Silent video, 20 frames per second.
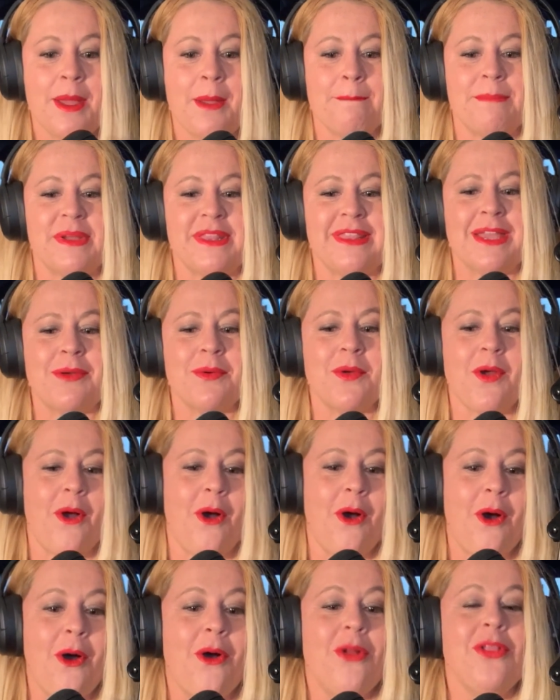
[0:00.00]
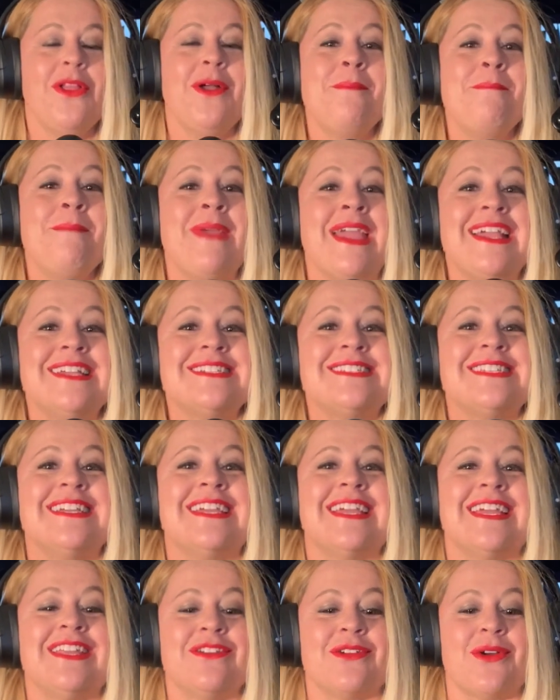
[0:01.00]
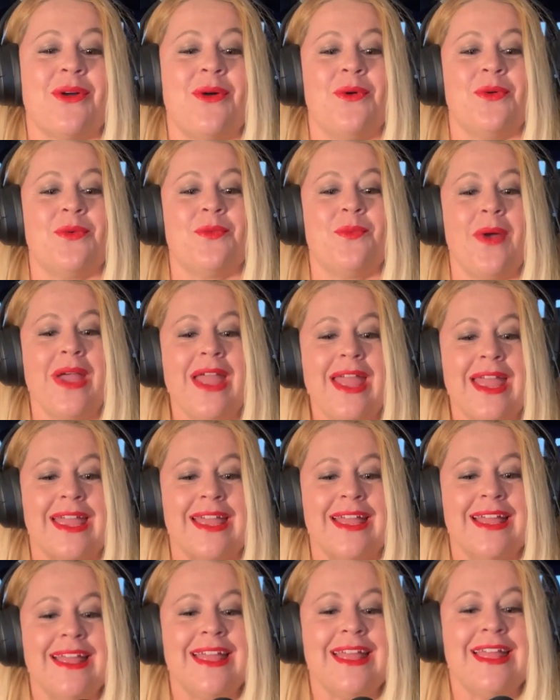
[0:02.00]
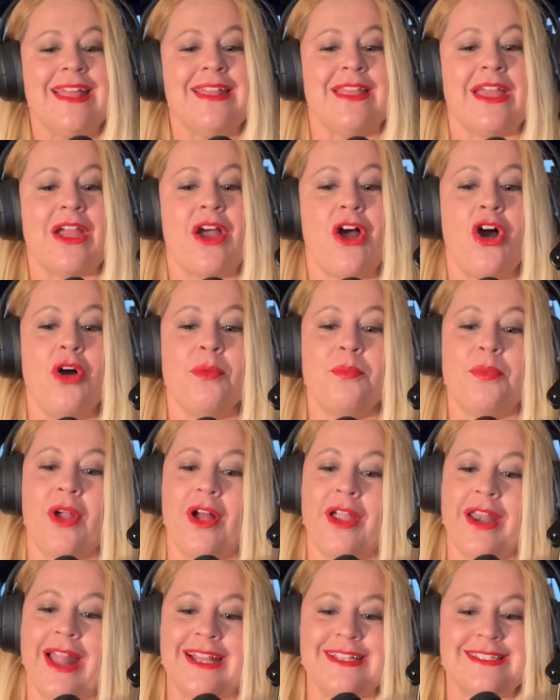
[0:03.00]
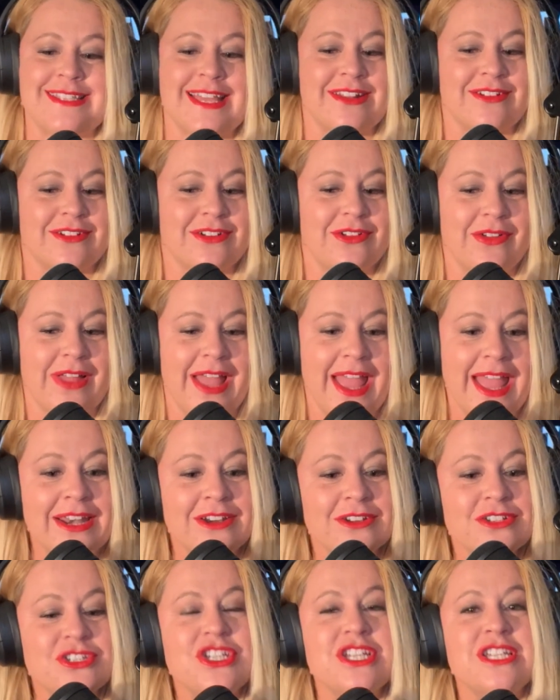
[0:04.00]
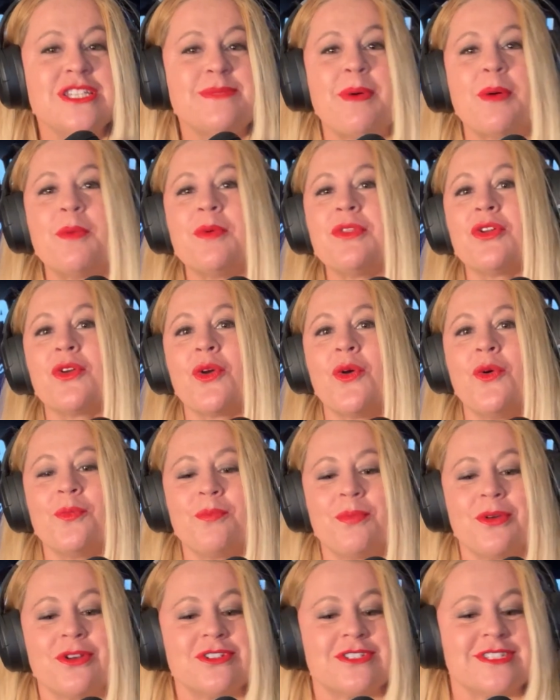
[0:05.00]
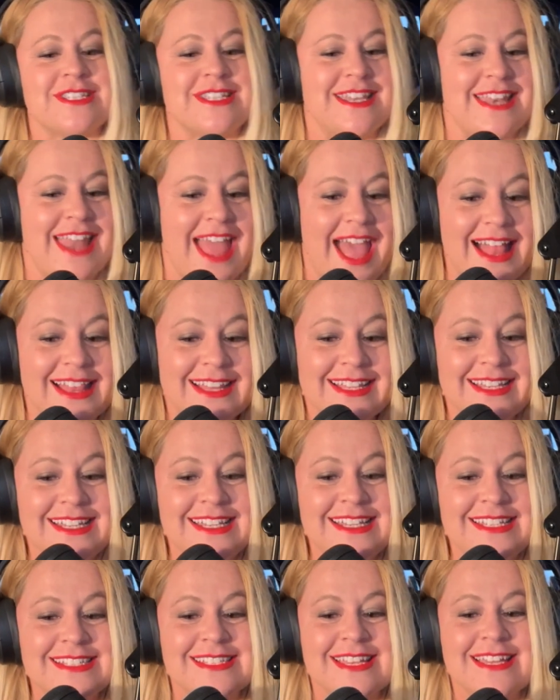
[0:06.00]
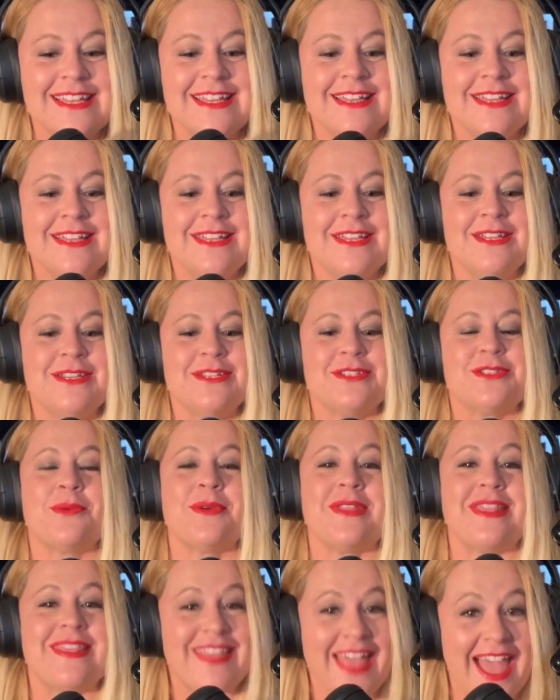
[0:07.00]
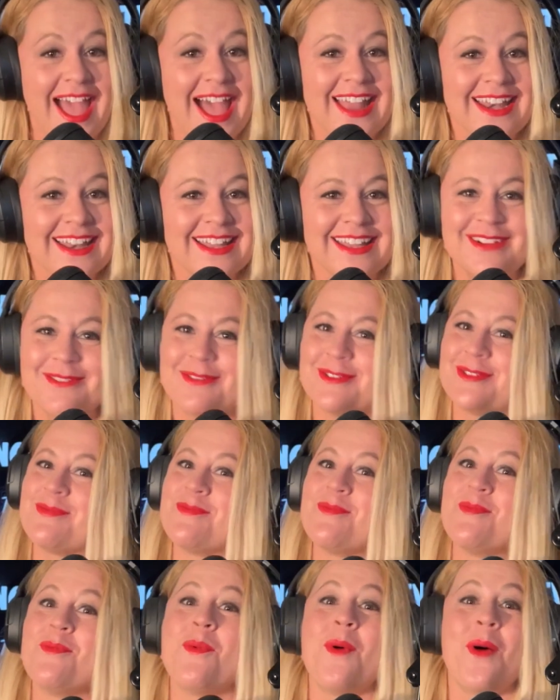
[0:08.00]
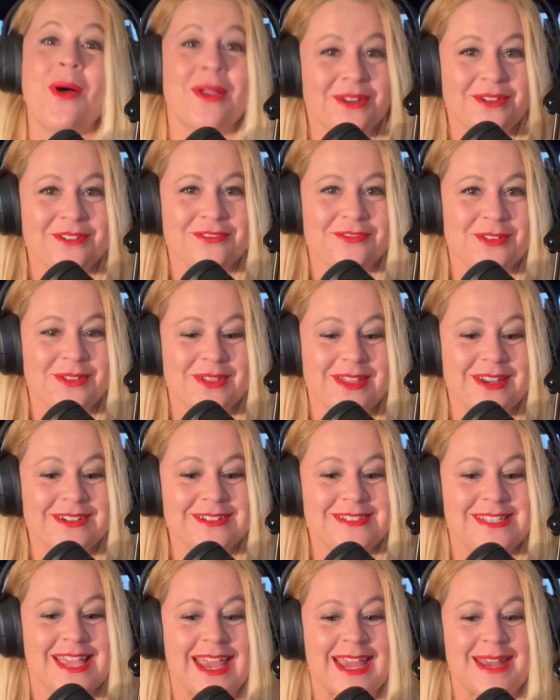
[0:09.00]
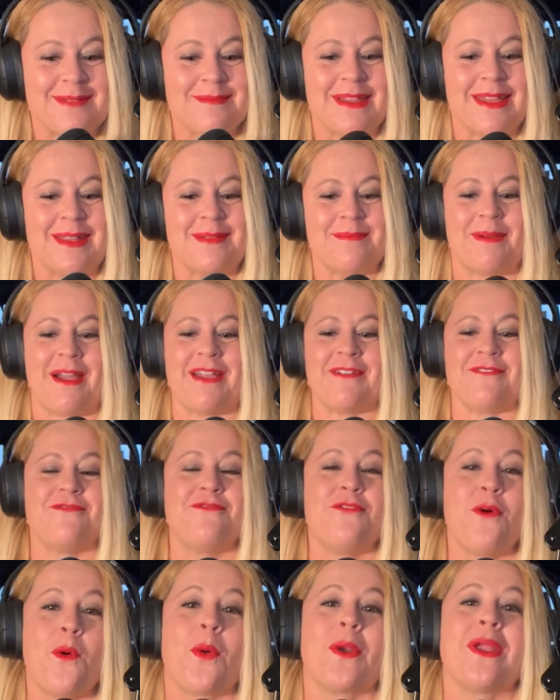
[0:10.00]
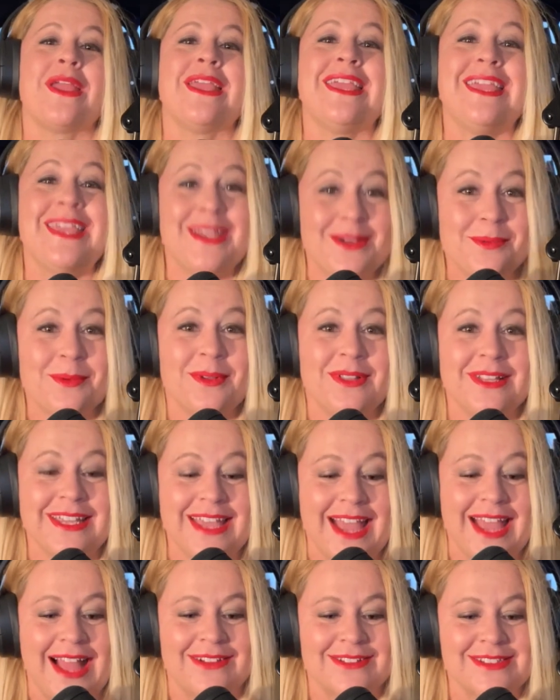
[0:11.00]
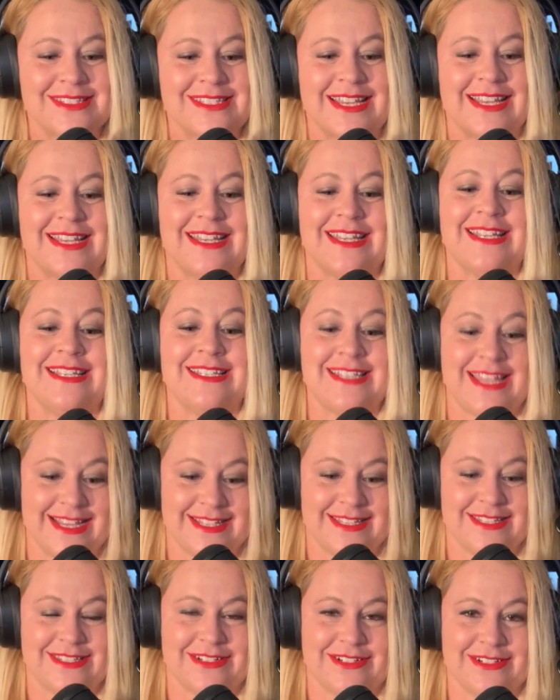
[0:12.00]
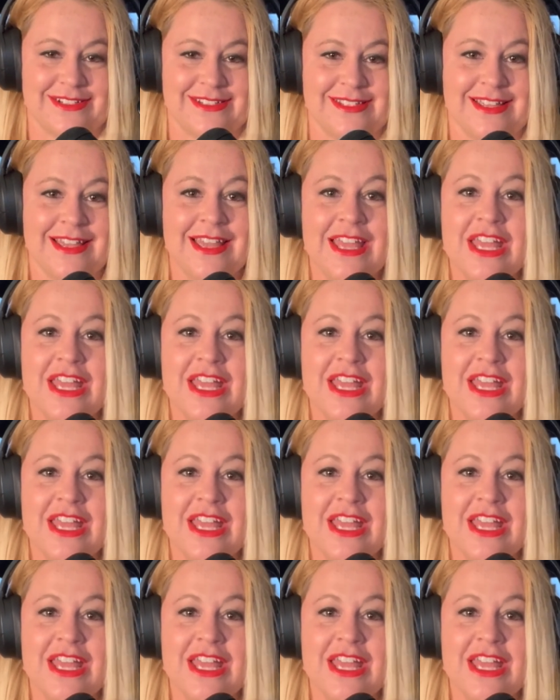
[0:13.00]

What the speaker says: But they were all amazing in their own way. They all brought identical energies, but with their own personalities. So with that, it was wonderful entertainment by 4 equally outstanding dancers.